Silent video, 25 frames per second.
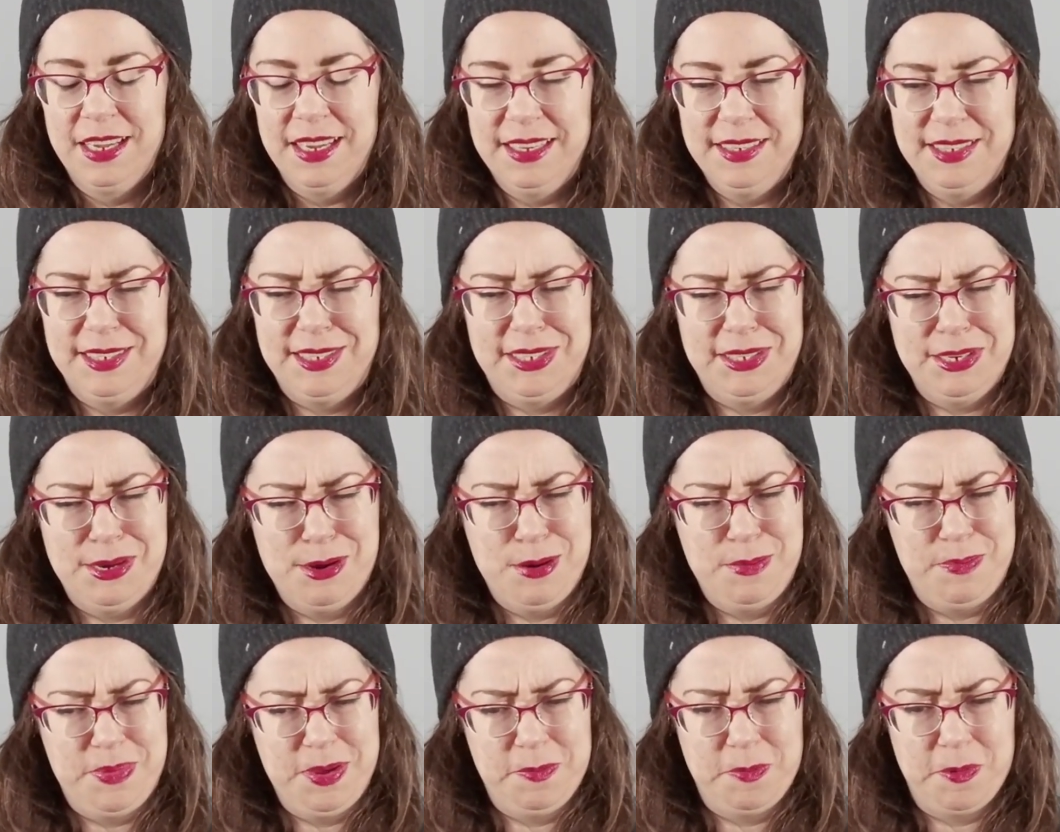And
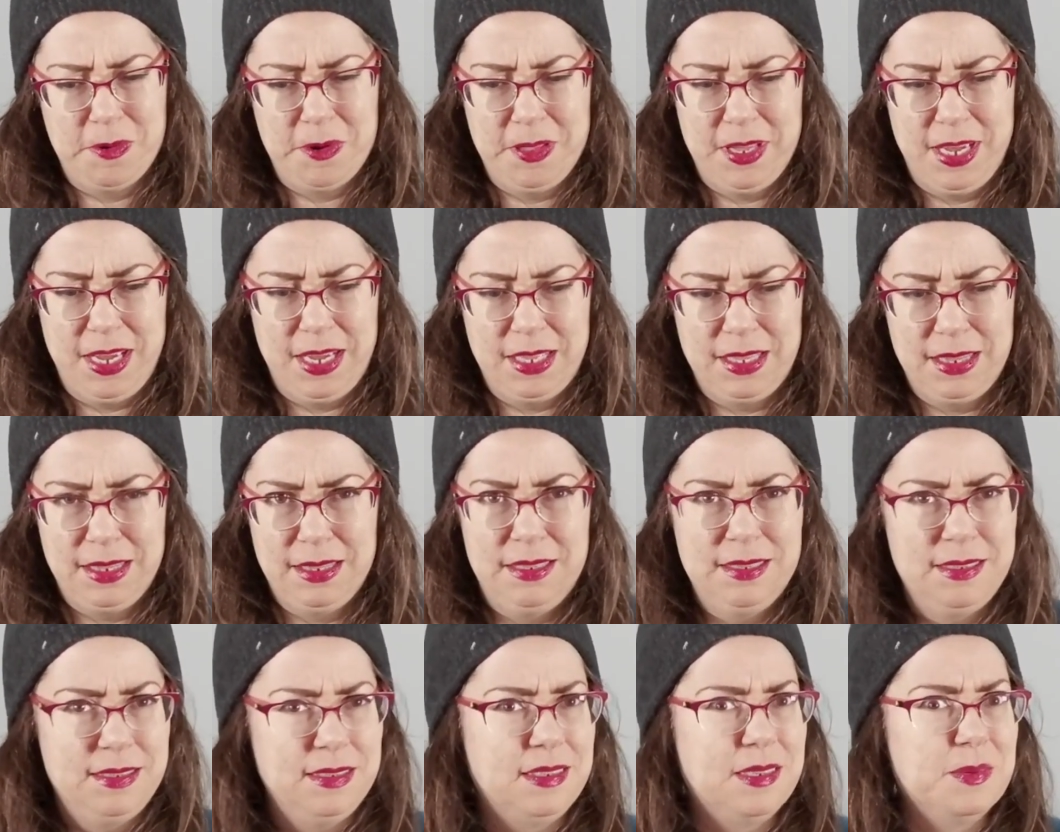so people are like,
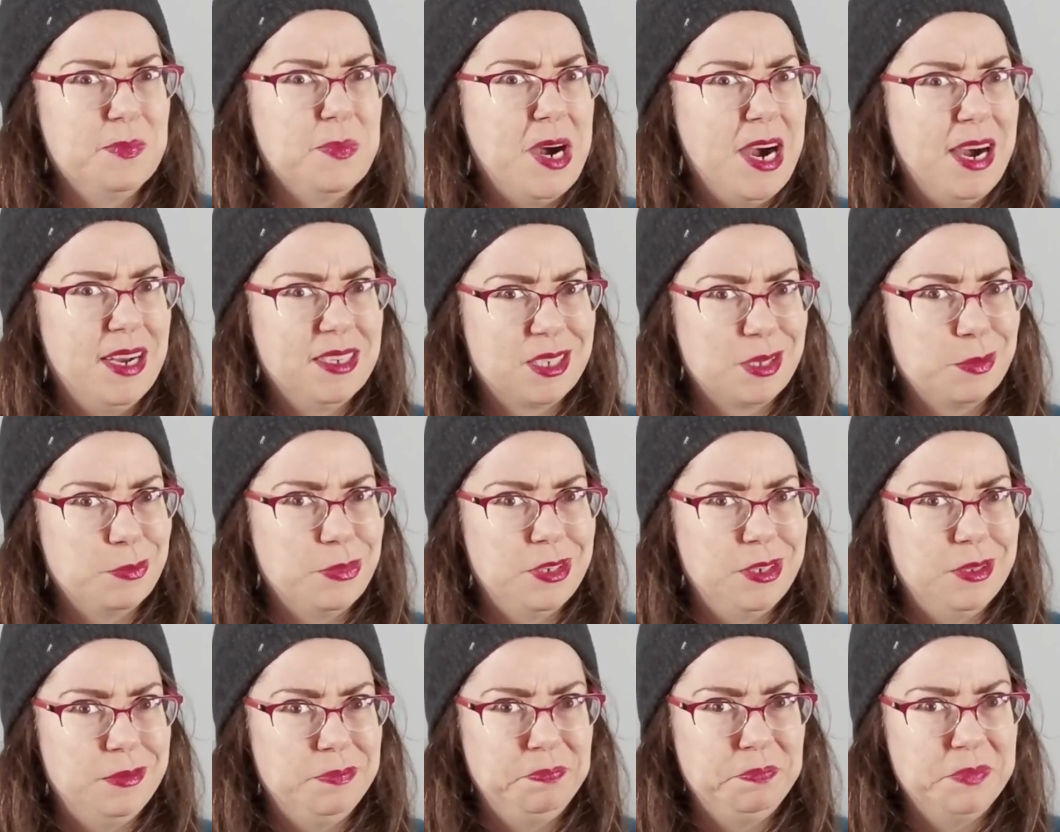this is
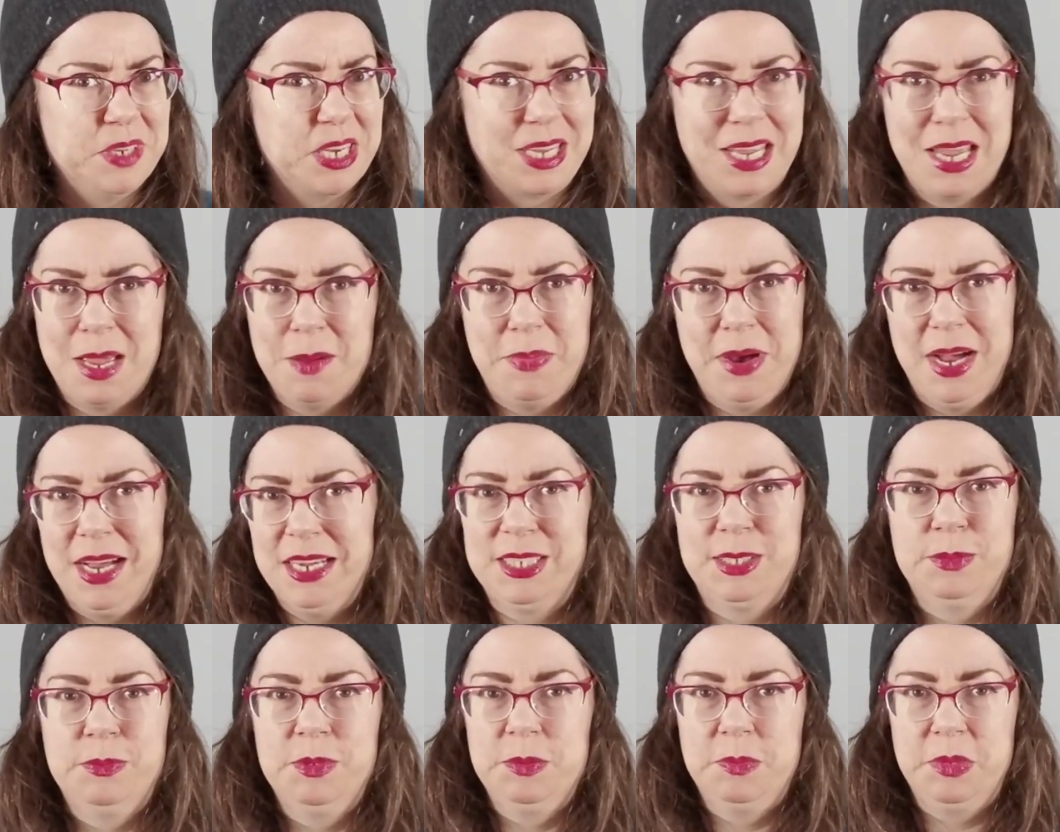impossible. It can't
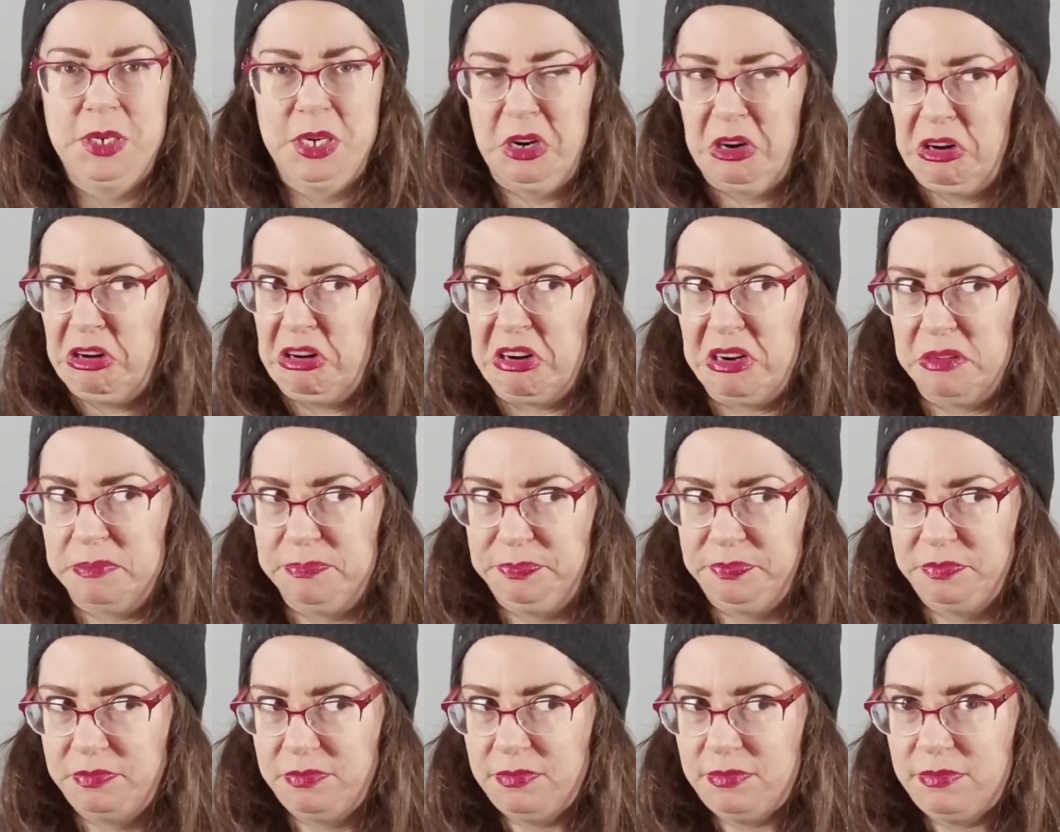possibly be her.